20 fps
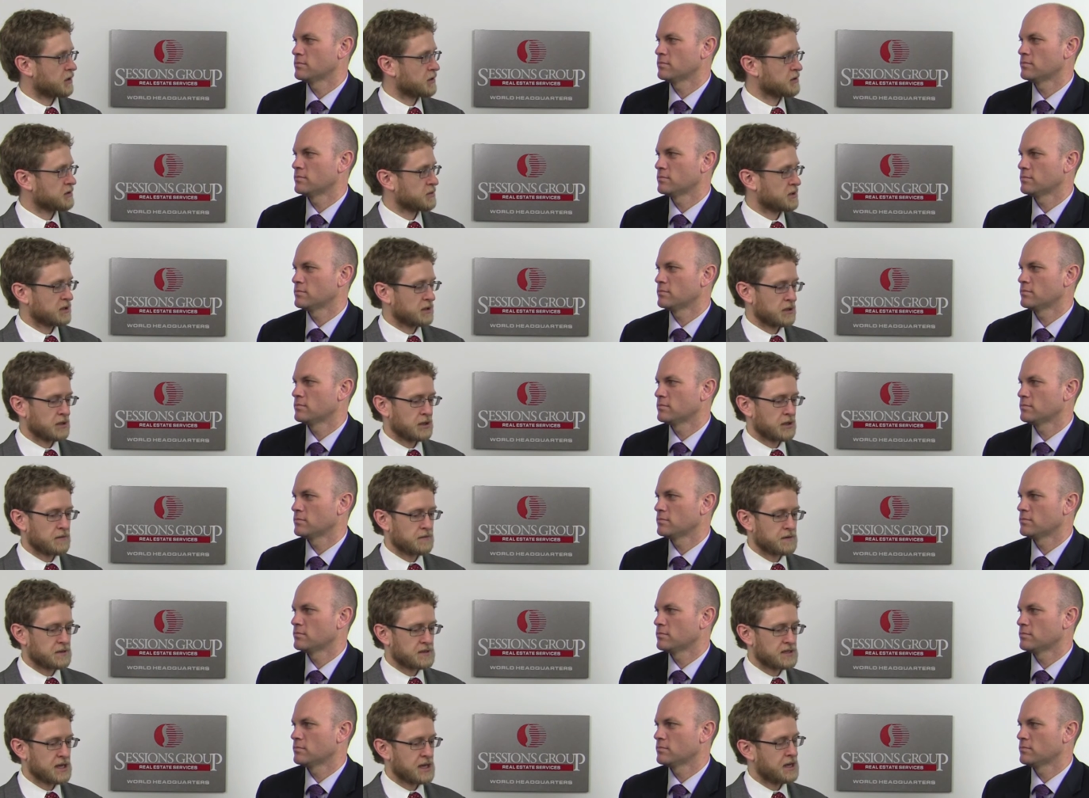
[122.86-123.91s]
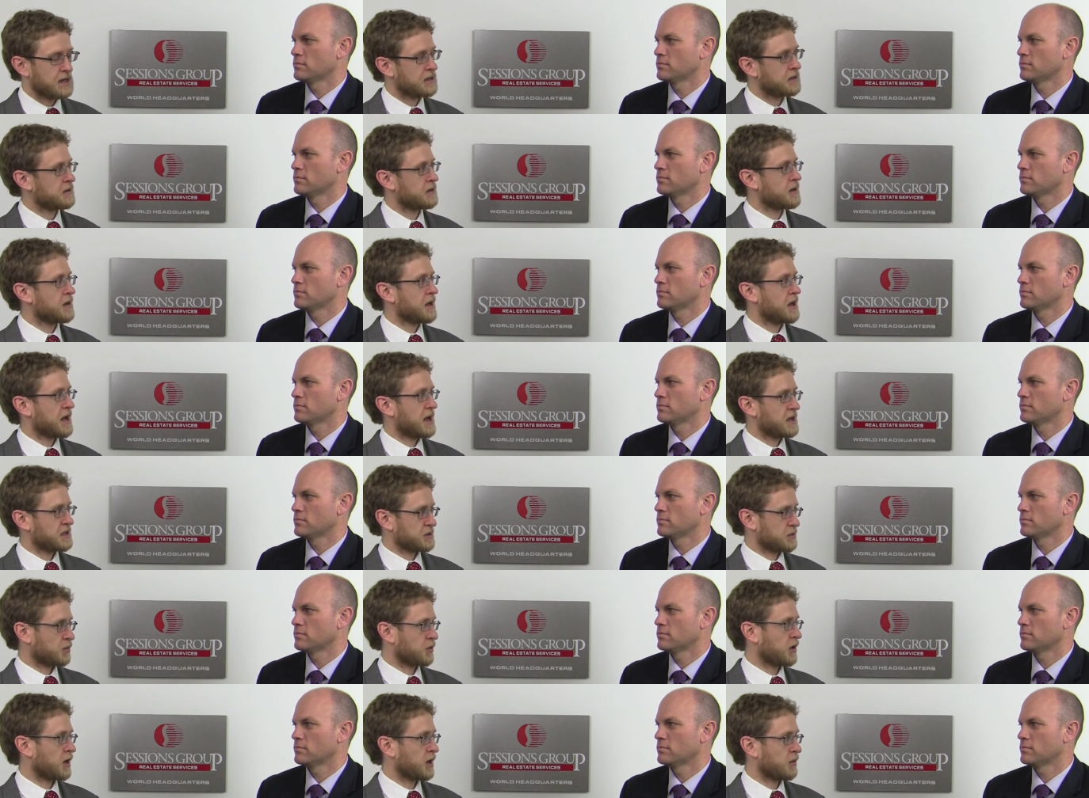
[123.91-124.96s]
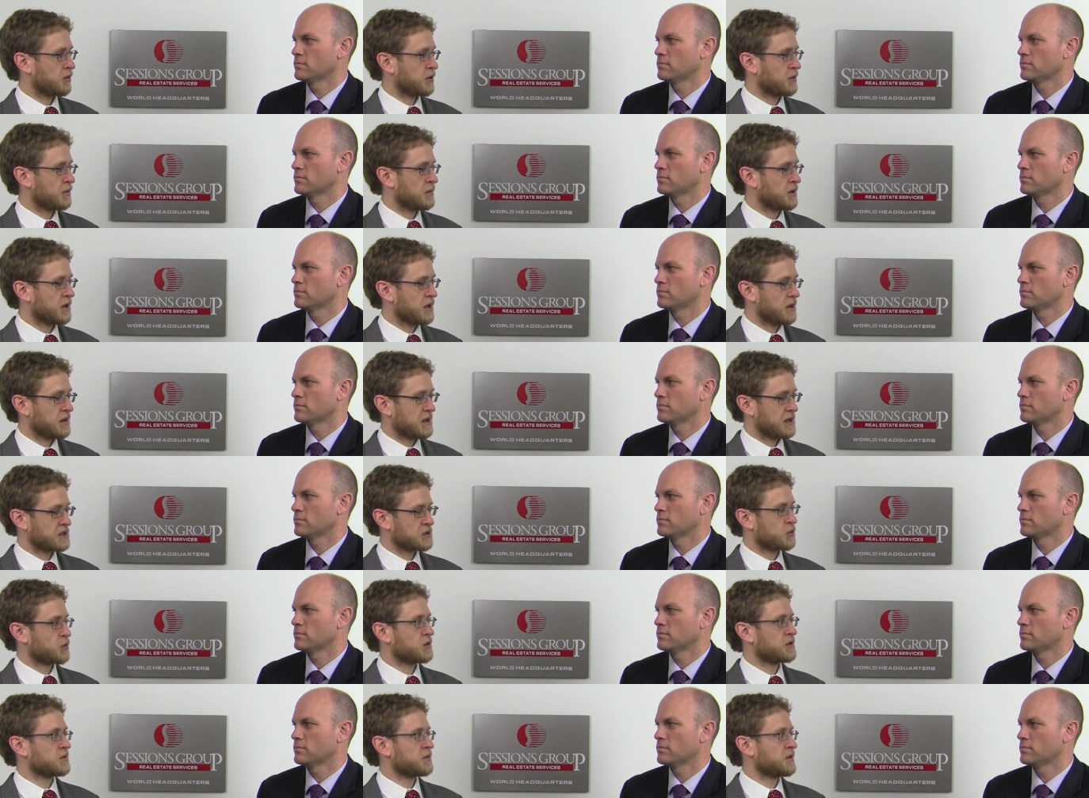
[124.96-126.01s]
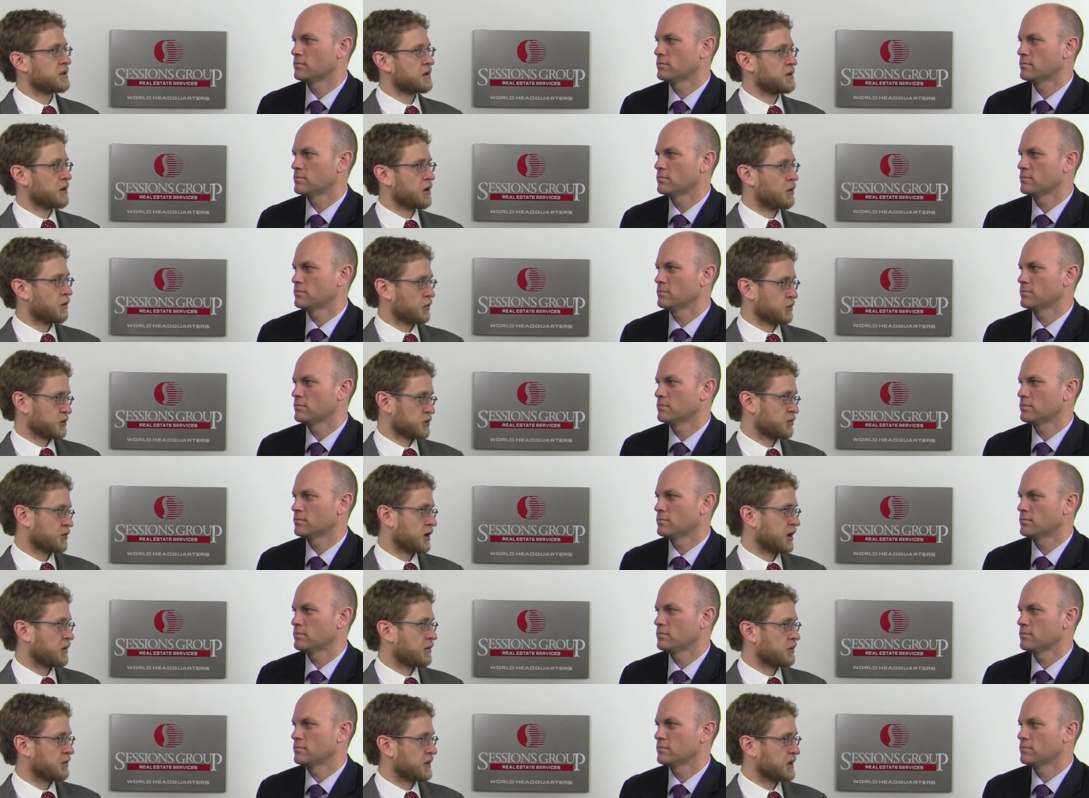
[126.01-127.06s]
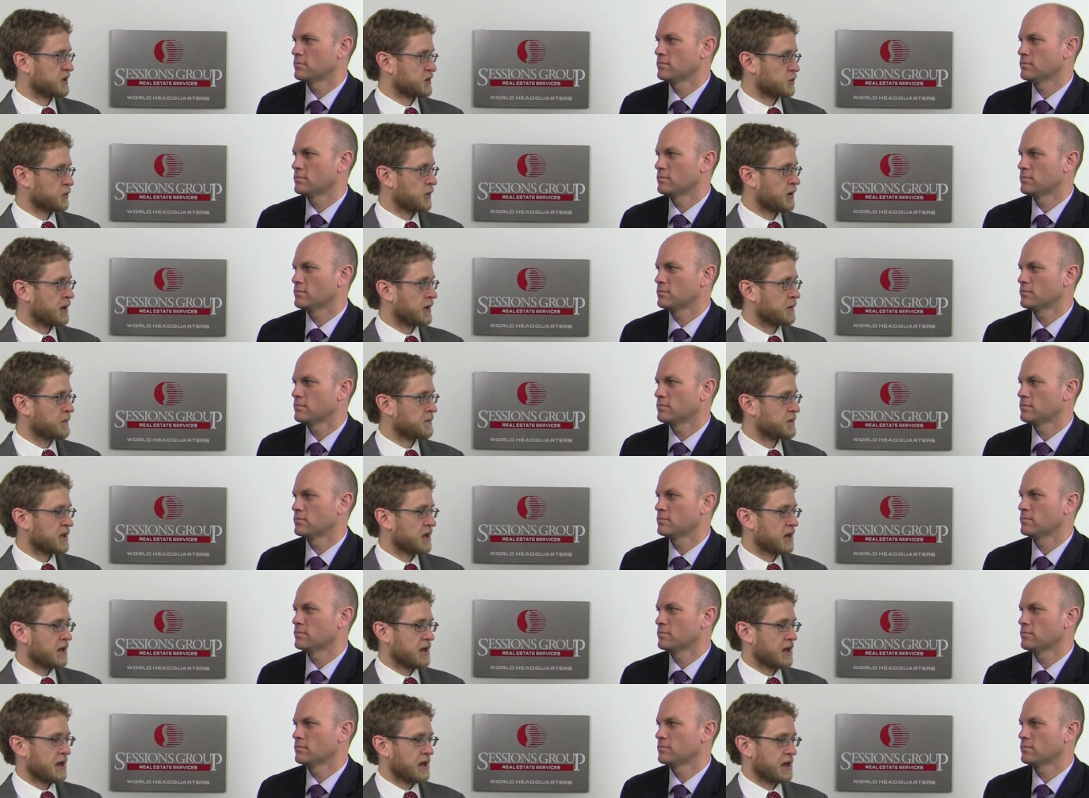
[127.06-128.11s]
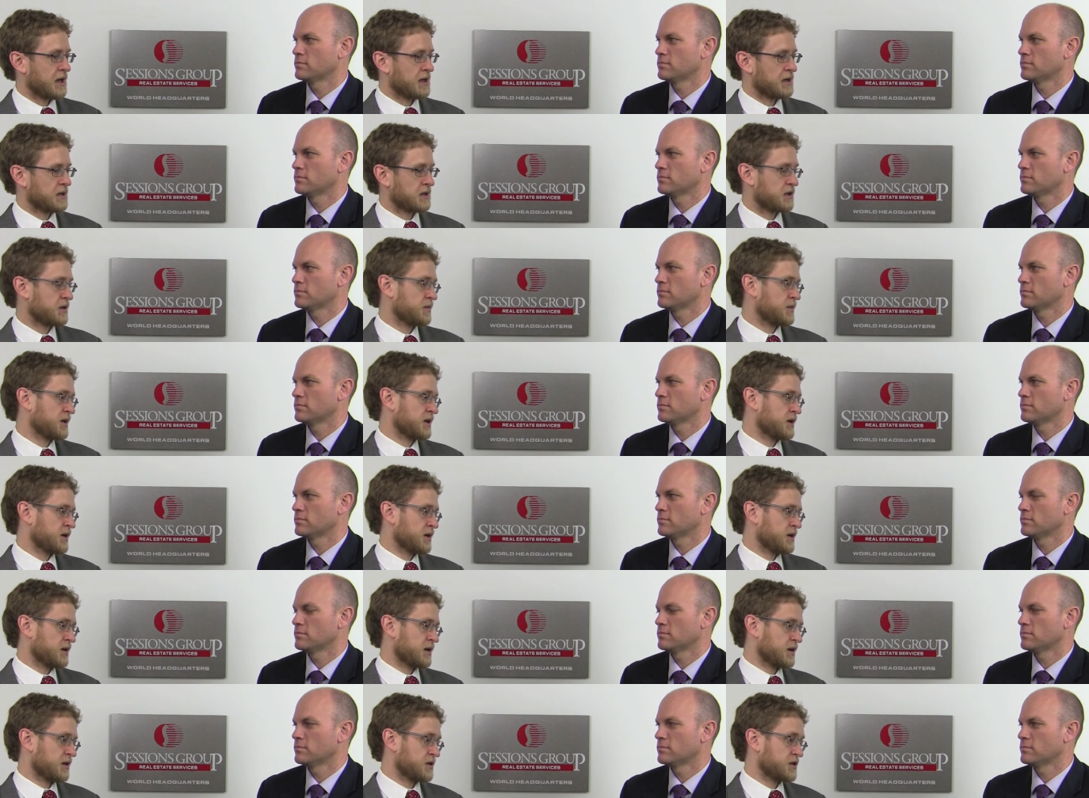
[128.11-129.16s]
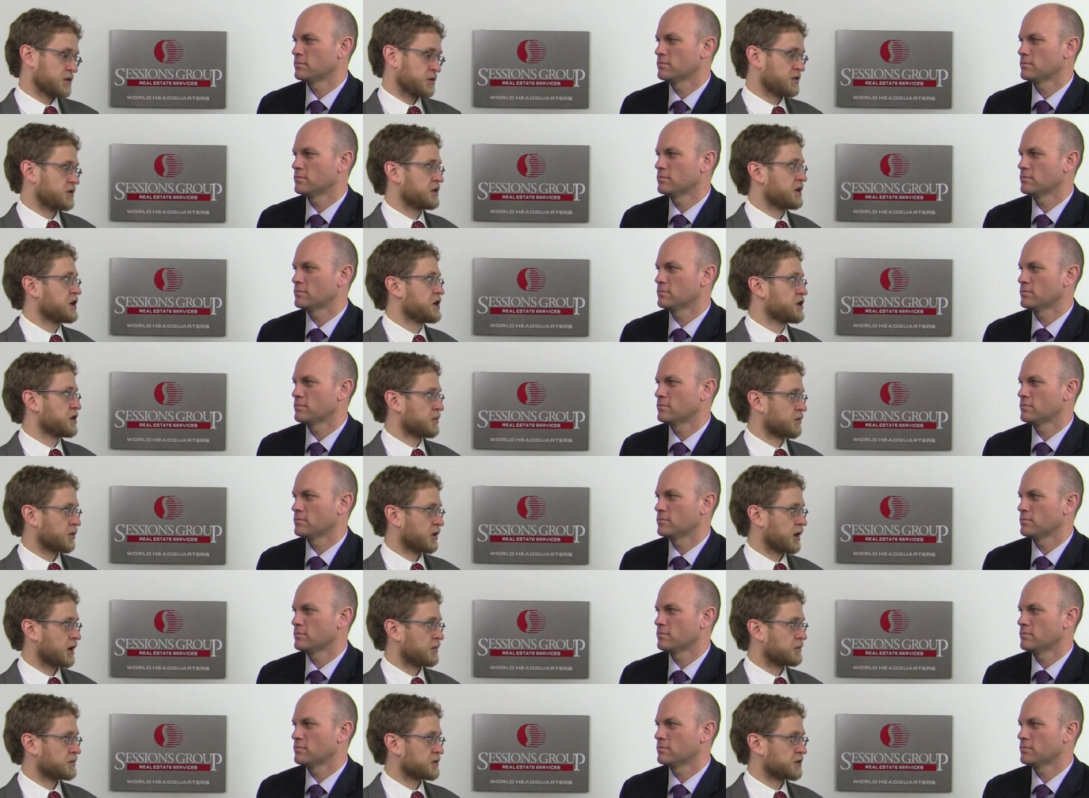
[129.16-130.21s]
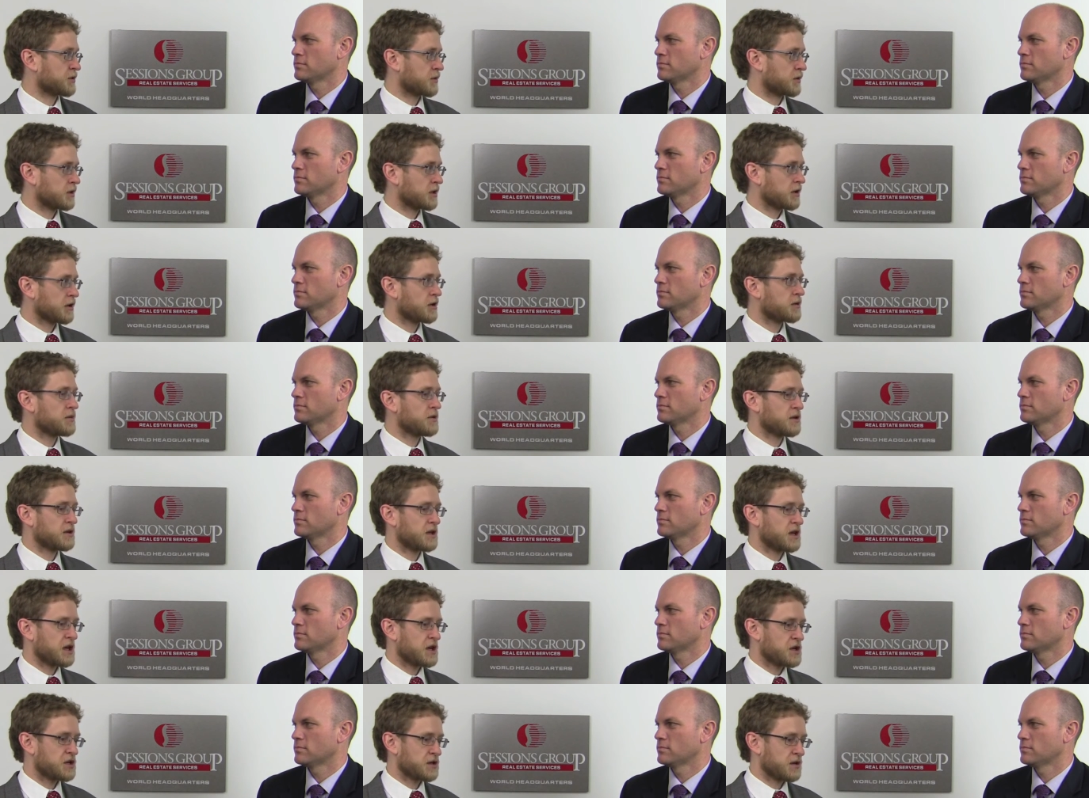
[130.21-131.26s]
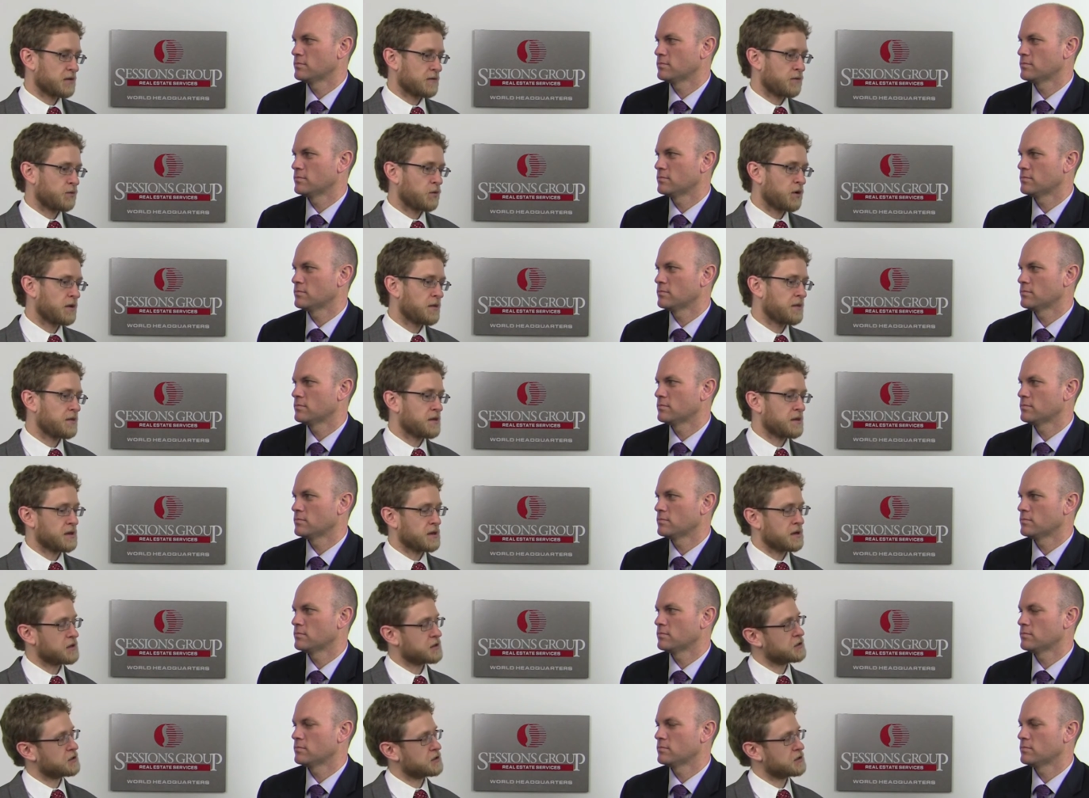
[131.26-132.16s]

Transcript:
Speaker 1: ultimately if the tenant has a problem, that's going to be the owner's problem as well and it could be an association problem. So clear communication of what the